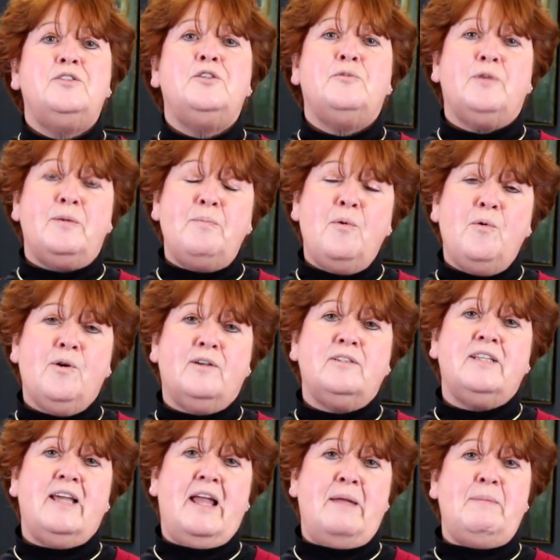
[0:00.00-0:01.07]
to report
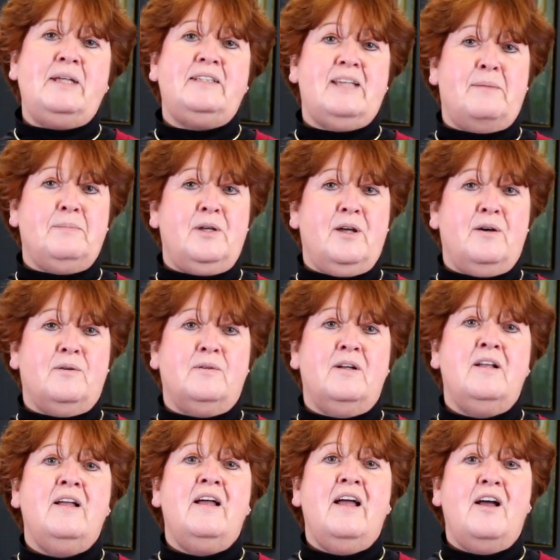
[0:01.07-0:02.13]
to Amy Demko,
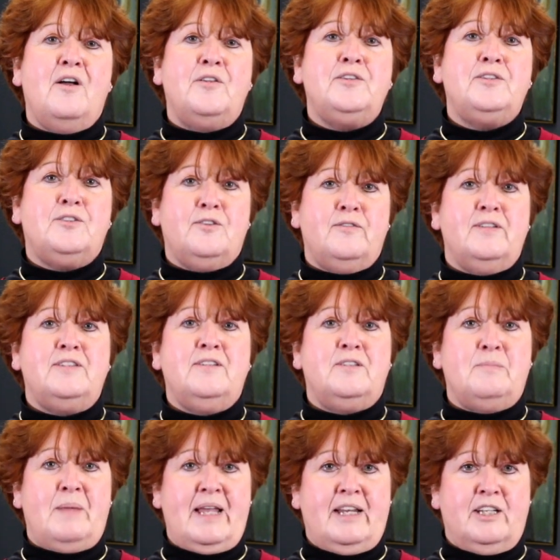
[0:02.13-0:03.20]
Health
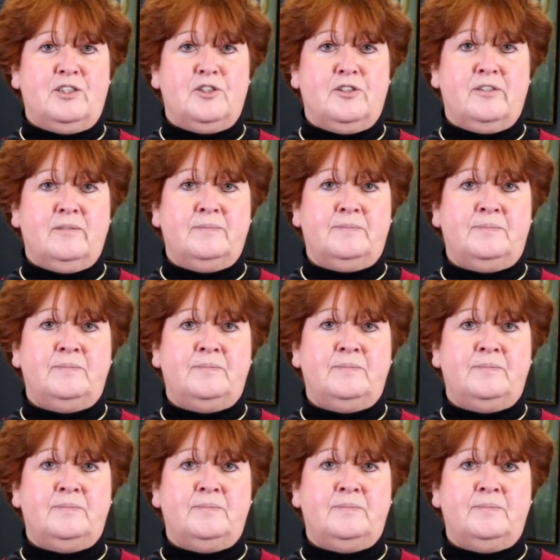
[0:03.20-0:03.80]
Services Manager.